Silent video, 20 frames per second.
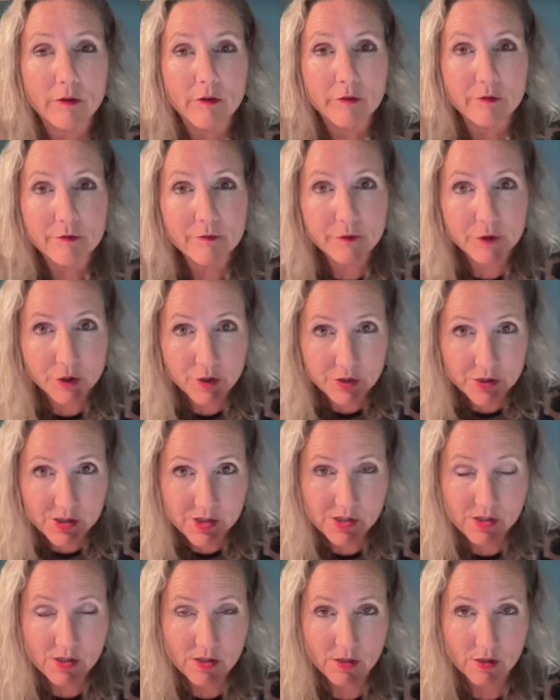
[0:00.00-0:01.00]

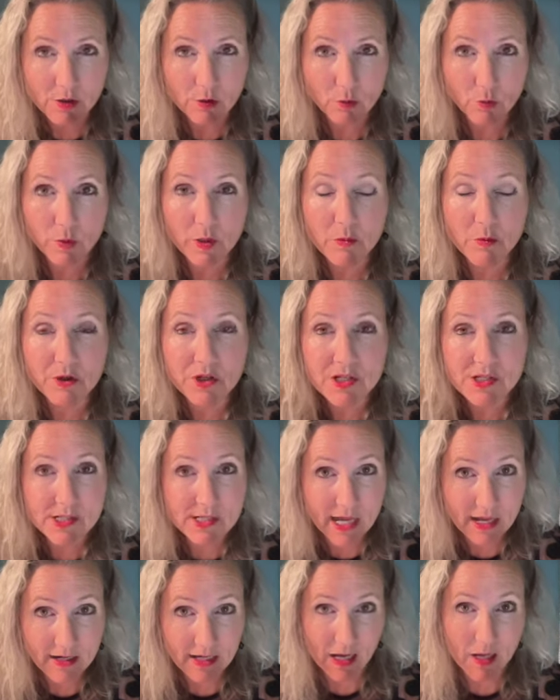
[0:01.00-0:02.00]
first, we were
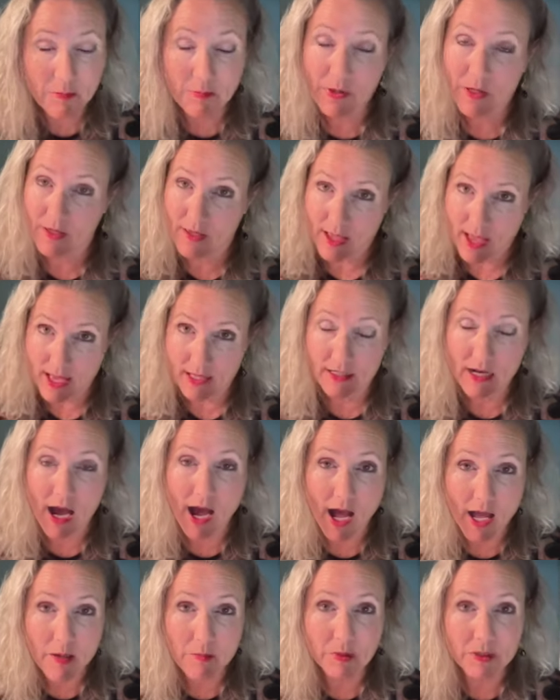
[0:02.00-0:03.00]
set up, and
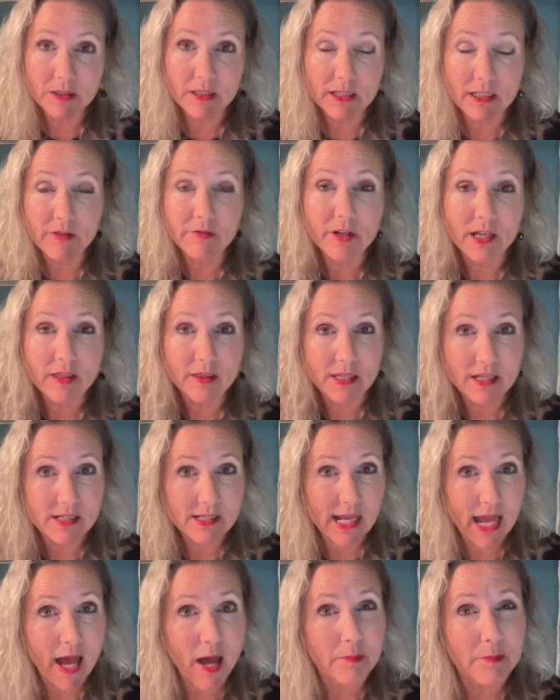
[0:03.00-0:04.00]
I believe
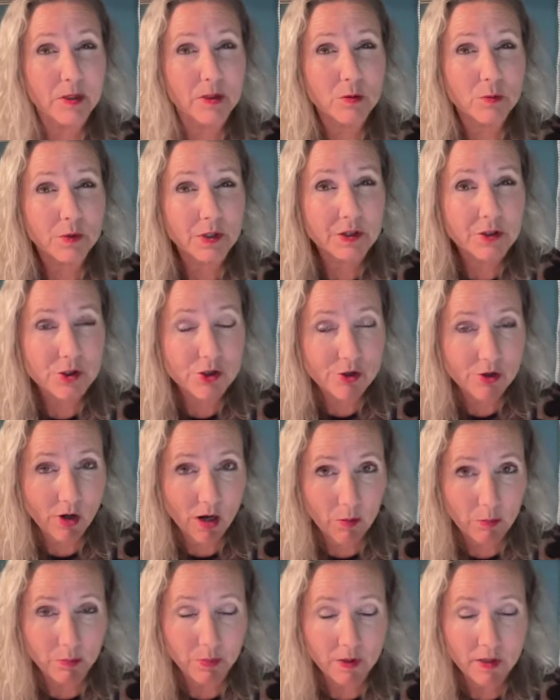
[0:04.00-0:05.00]
this happened with
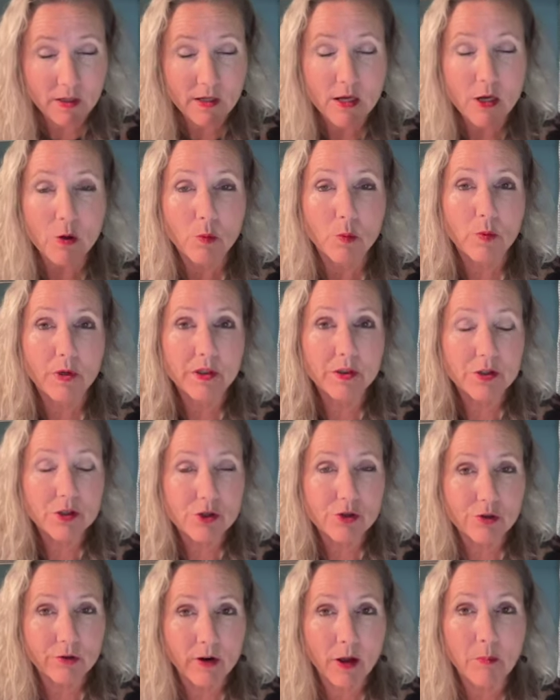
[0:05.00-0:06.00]
Trump, with
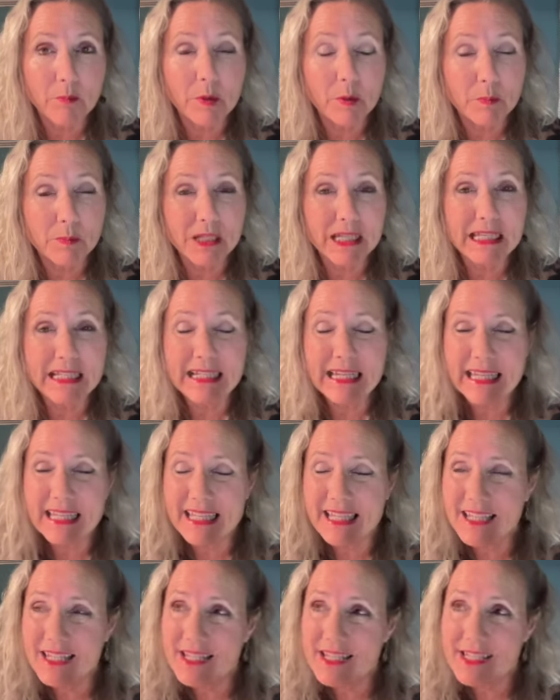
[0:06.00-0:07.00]
Trump being
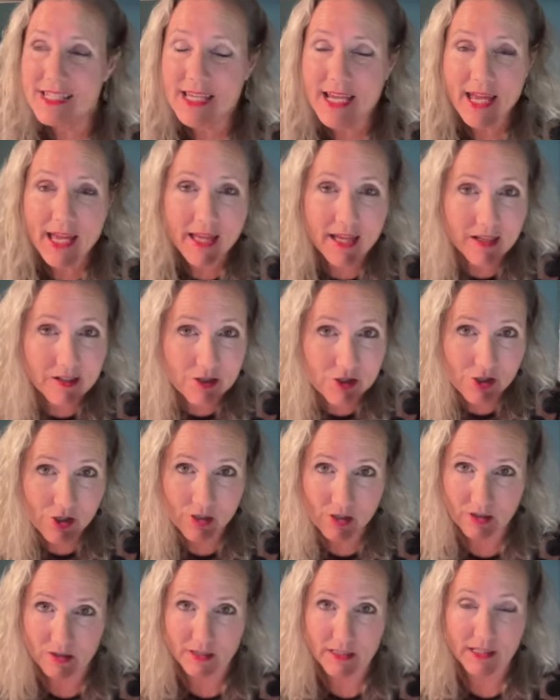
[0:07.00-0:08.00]

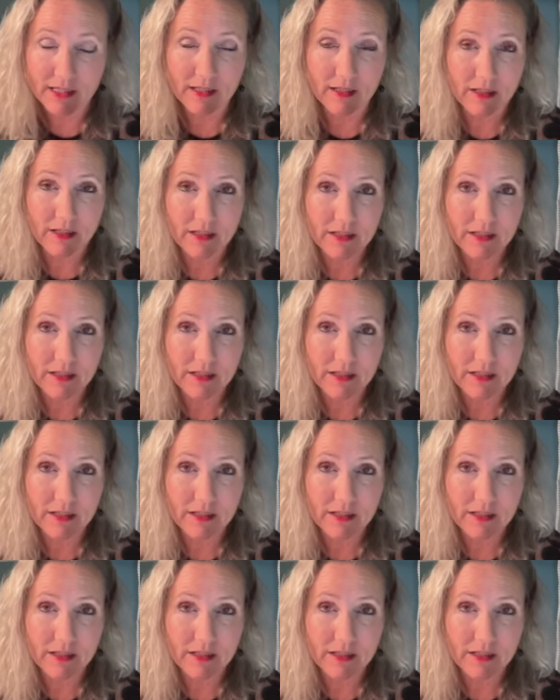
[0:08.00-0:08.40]
intentionally,